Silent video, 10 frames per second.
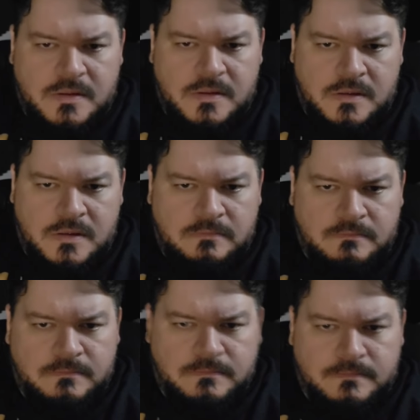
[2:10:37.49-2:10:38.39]
and
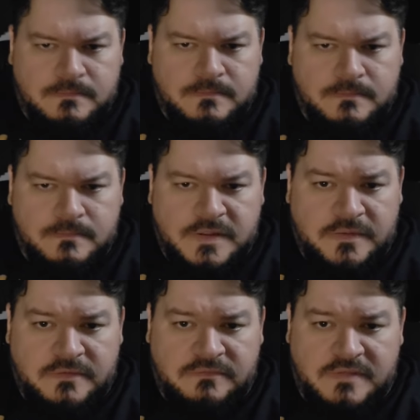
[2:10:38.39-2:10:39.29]

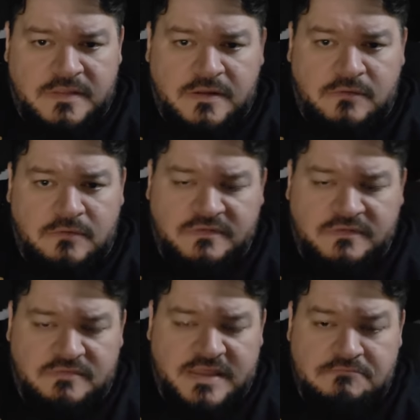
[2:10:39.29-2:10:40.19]
they don't really
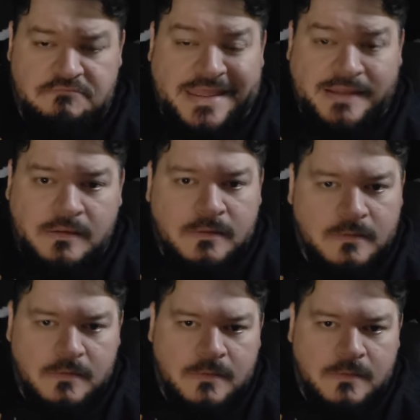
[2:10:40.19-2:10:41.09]
seem like men.
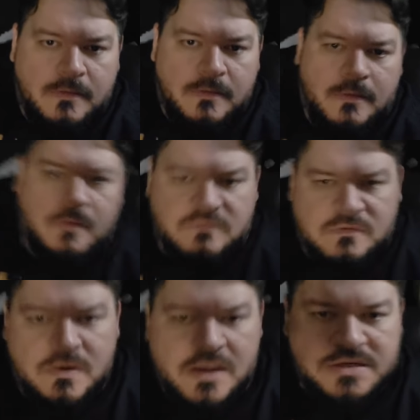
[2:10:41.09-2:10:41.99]
So what you're